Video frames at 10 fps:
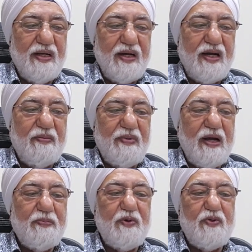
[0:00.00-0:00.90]
I am
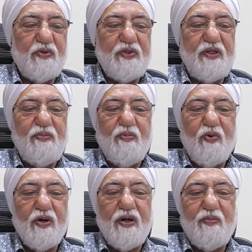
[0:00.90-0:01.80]
happy to see
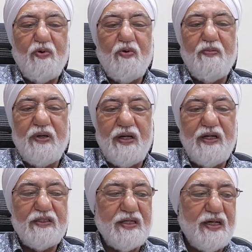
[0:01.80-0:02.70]
more and more
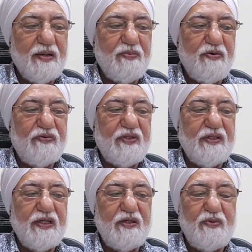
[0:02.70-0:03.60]
Malays like Professor
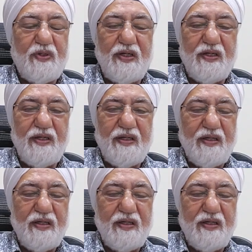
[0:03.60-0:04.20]
Tajuddin,